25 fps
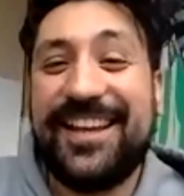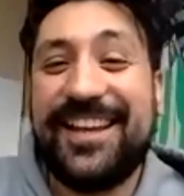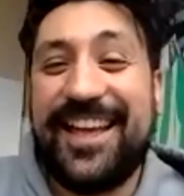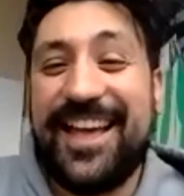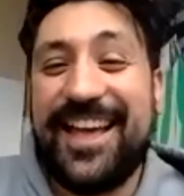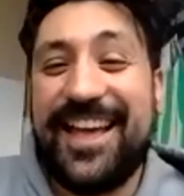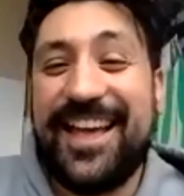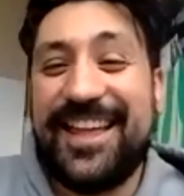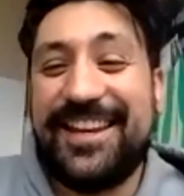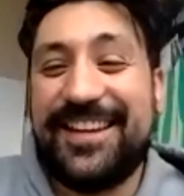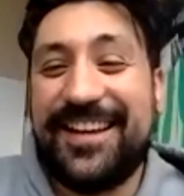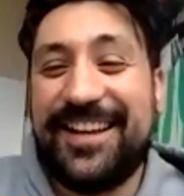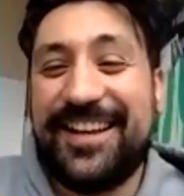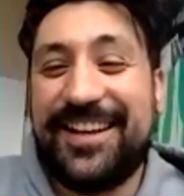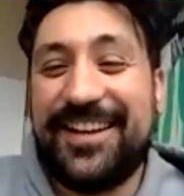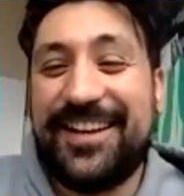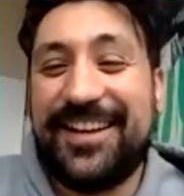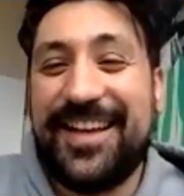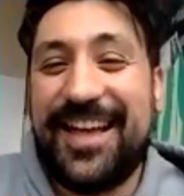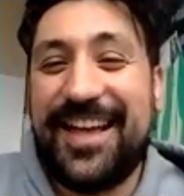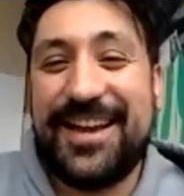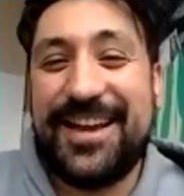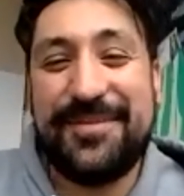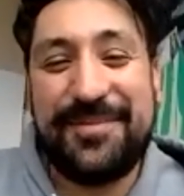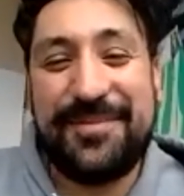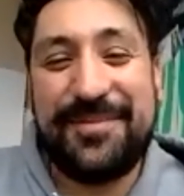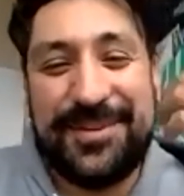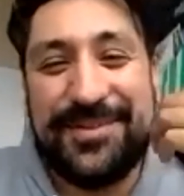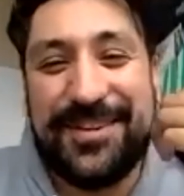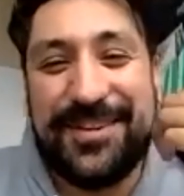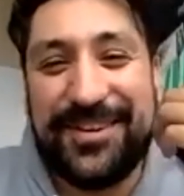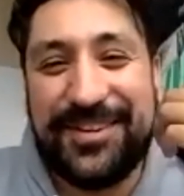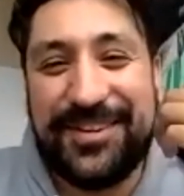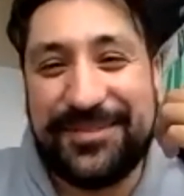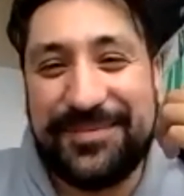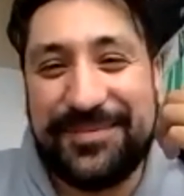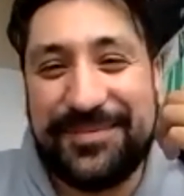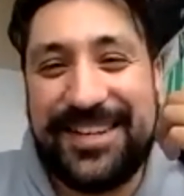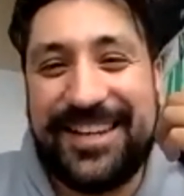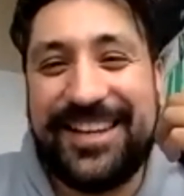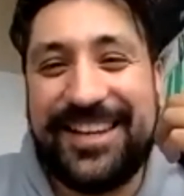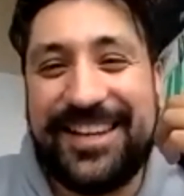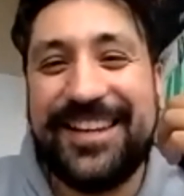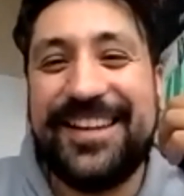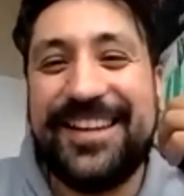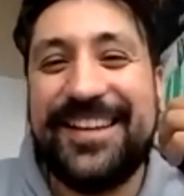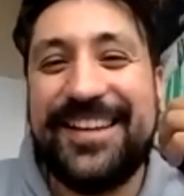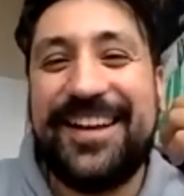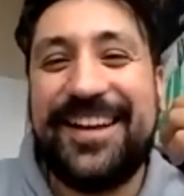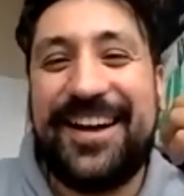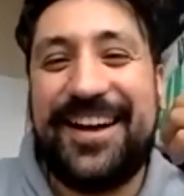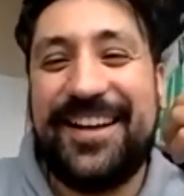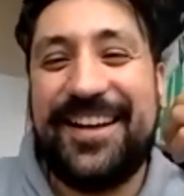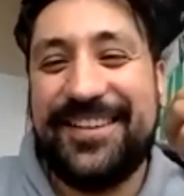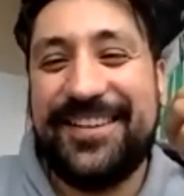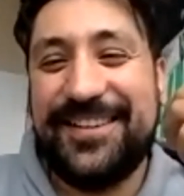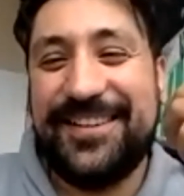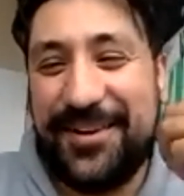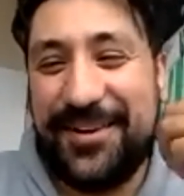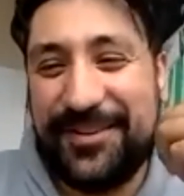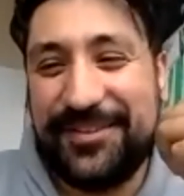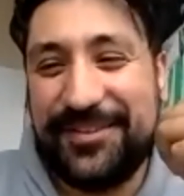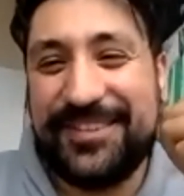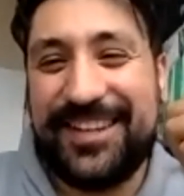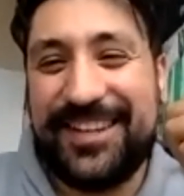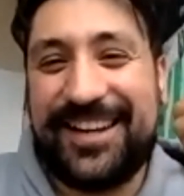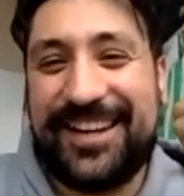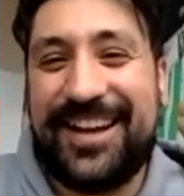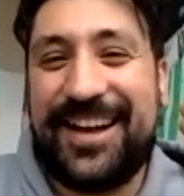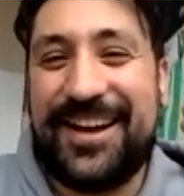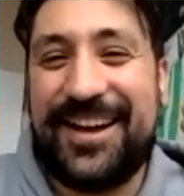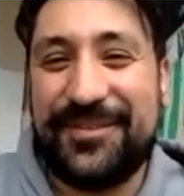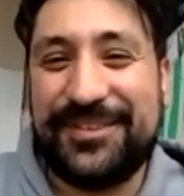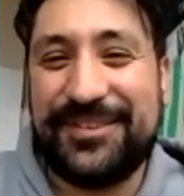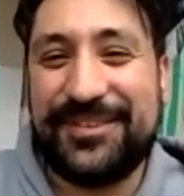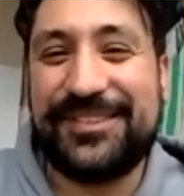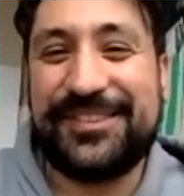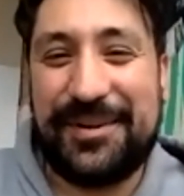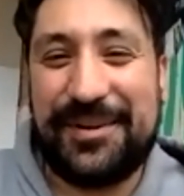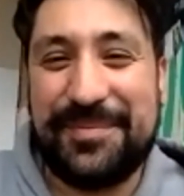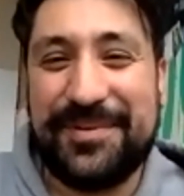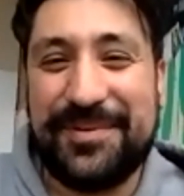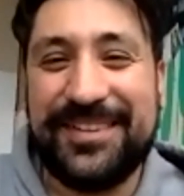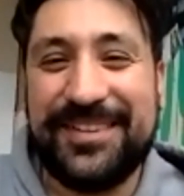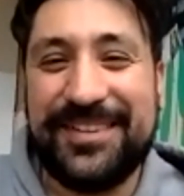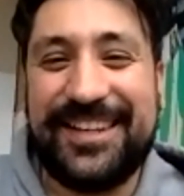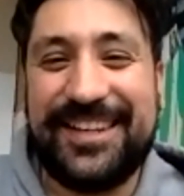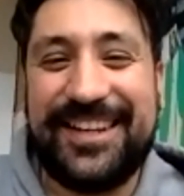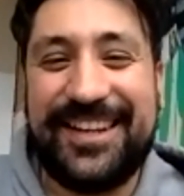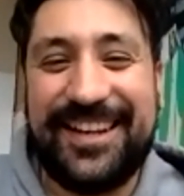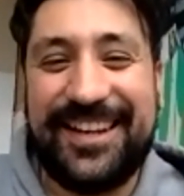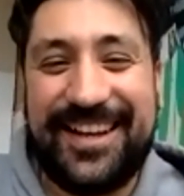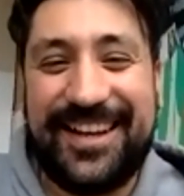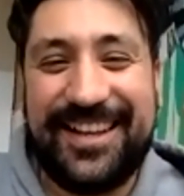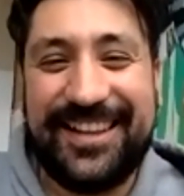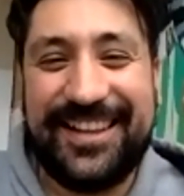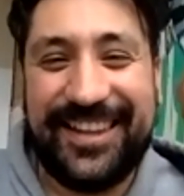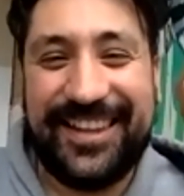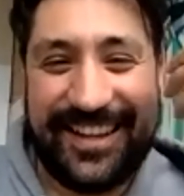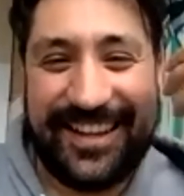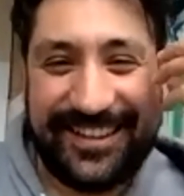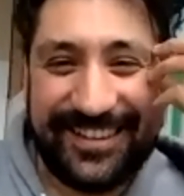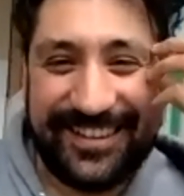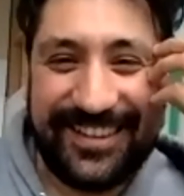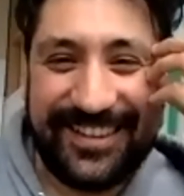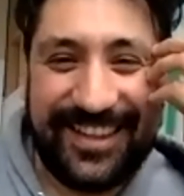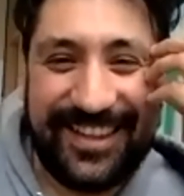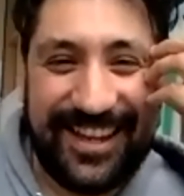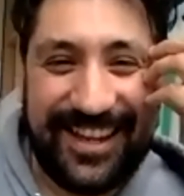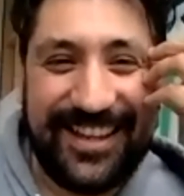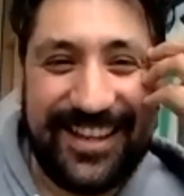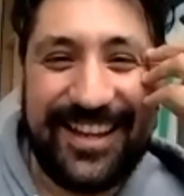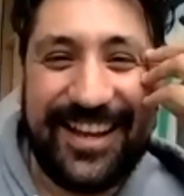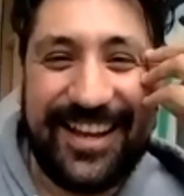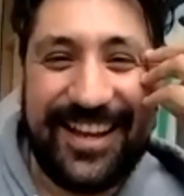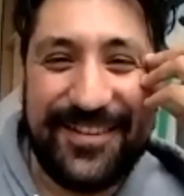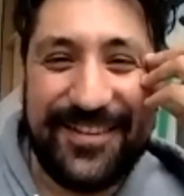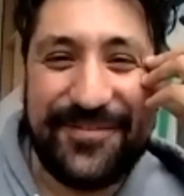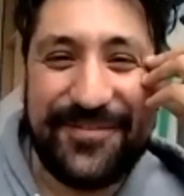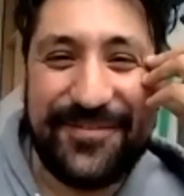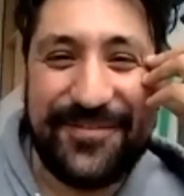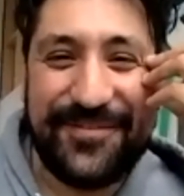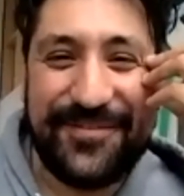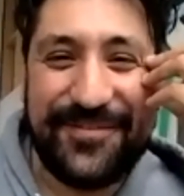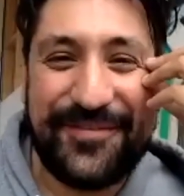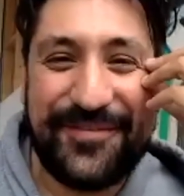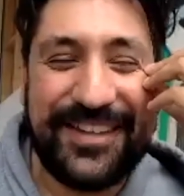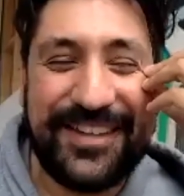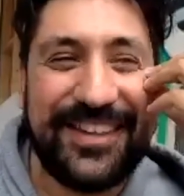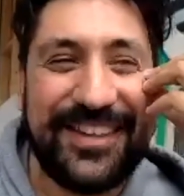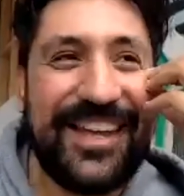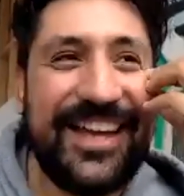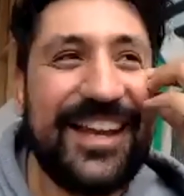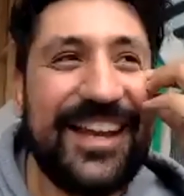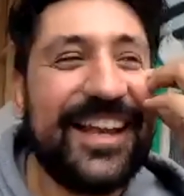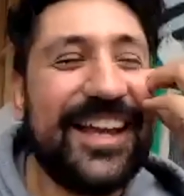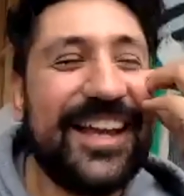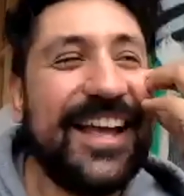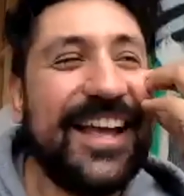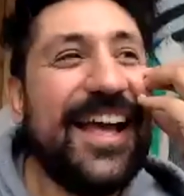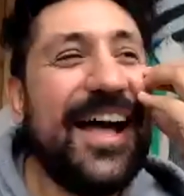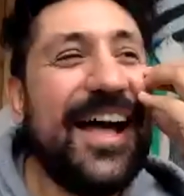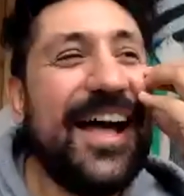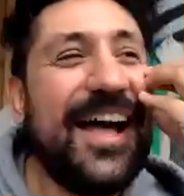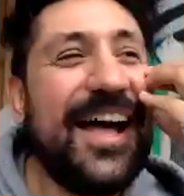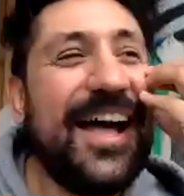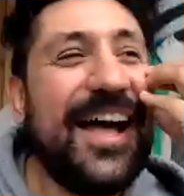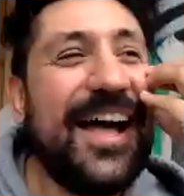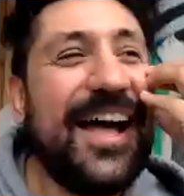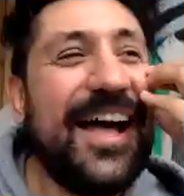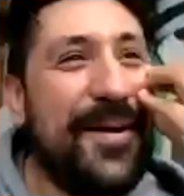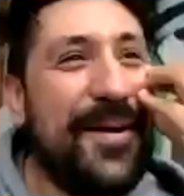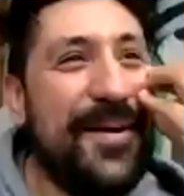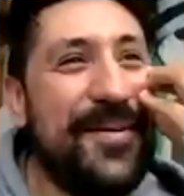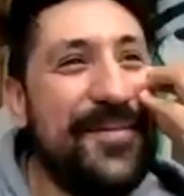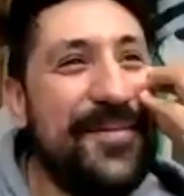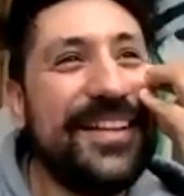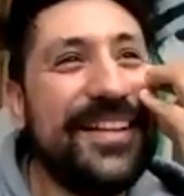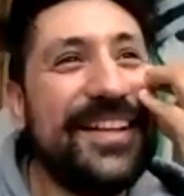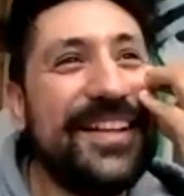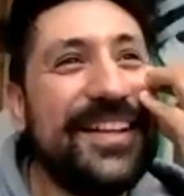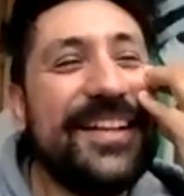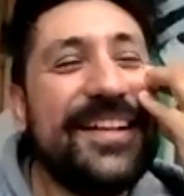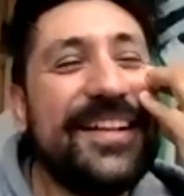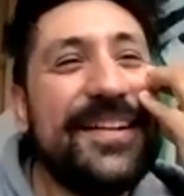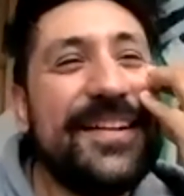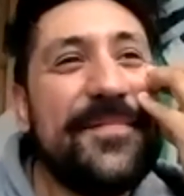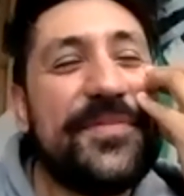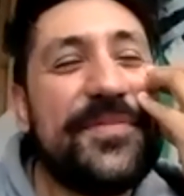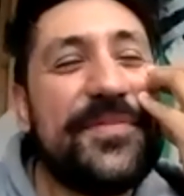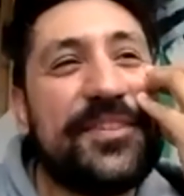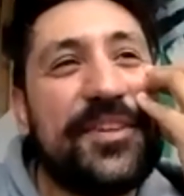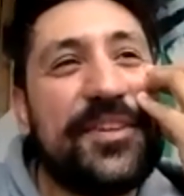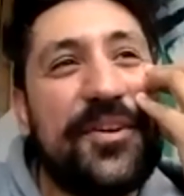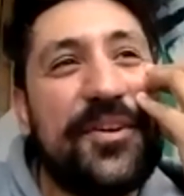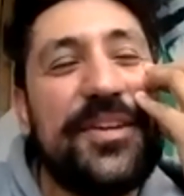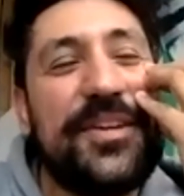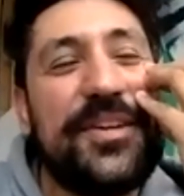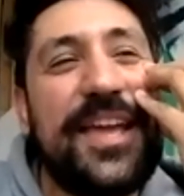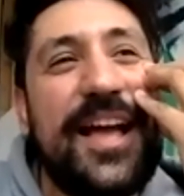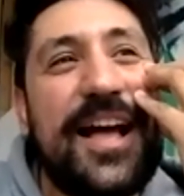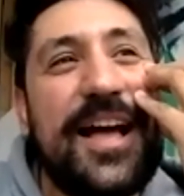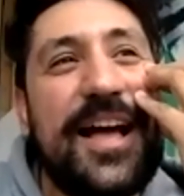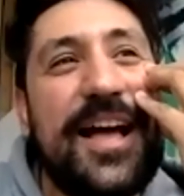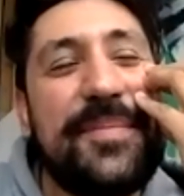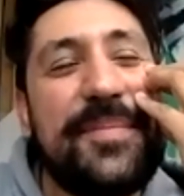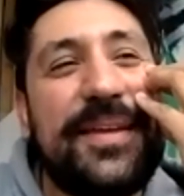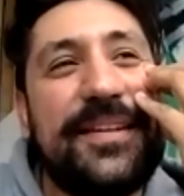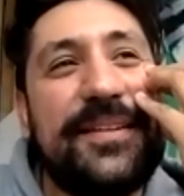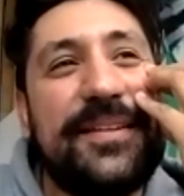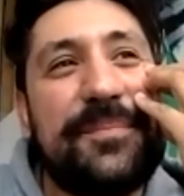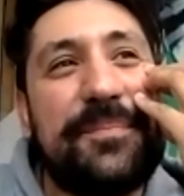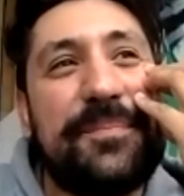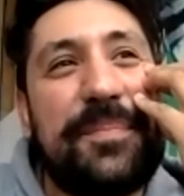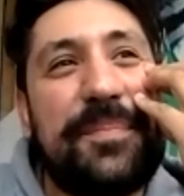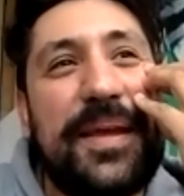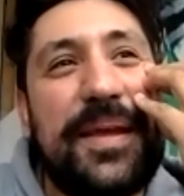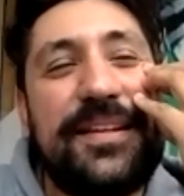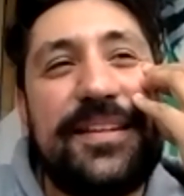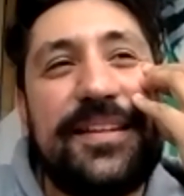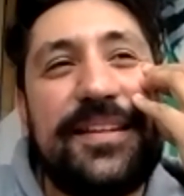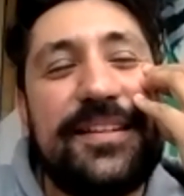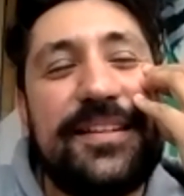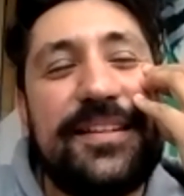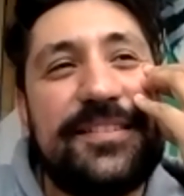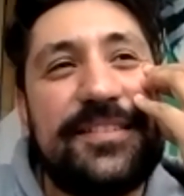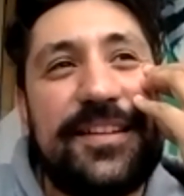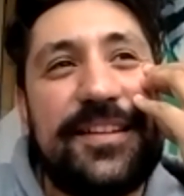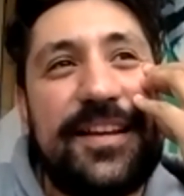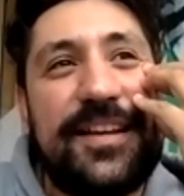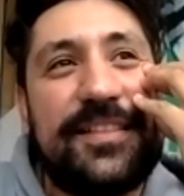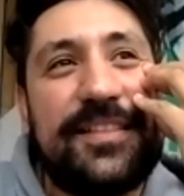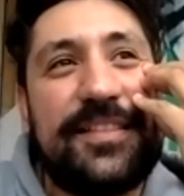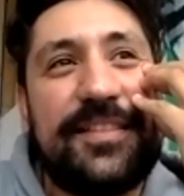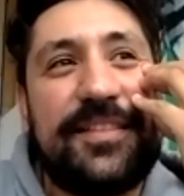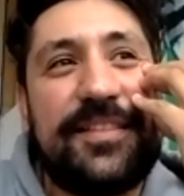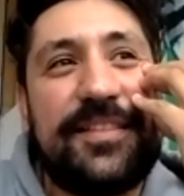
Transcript: And uh, anyone who knows me knows like how stubbornly I like that, I feel that. Um, so yeah, I mean, painting is like,